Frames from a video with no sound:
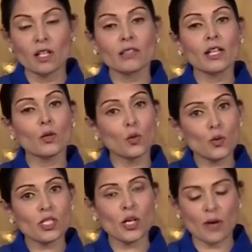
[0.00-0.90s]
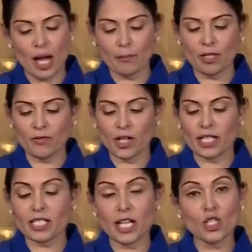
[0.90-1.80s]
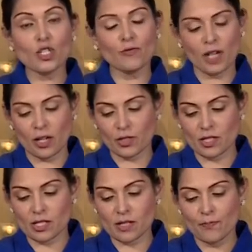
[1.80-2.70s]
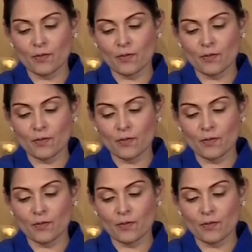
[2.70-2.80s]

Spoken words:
they also amplify danger for others,